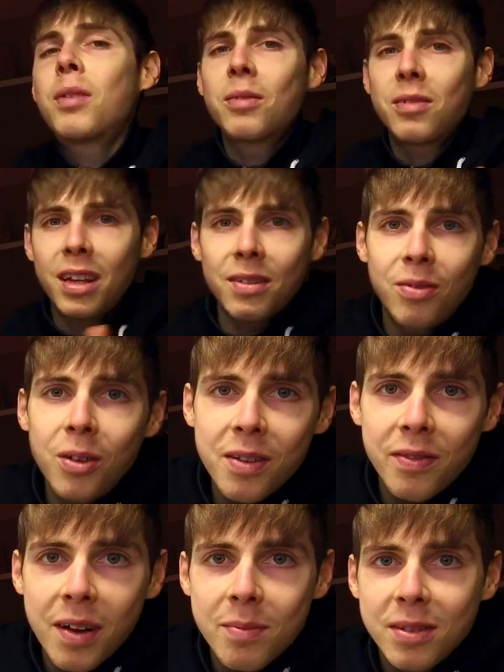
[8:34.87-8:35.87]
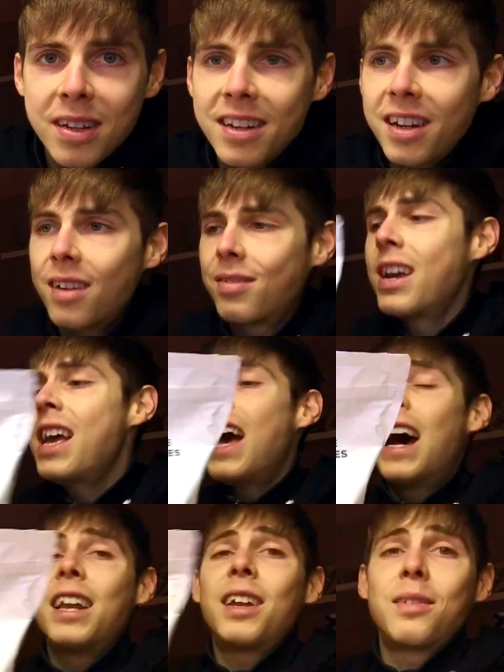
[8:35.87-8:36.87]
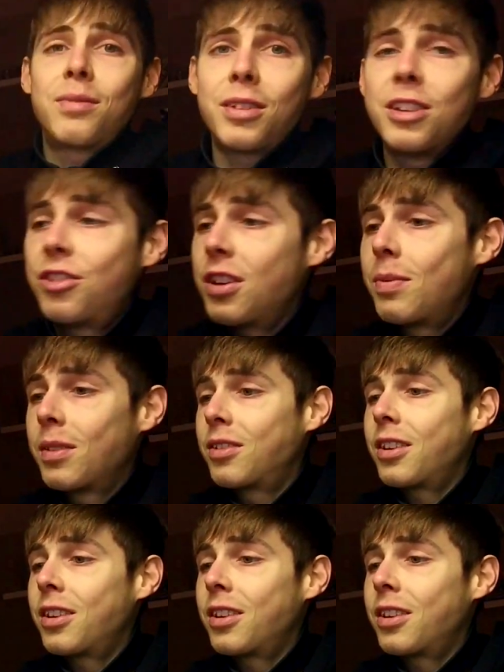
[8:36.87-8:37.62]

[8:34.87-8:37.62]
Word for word: but it was like 45% off and like free shipping.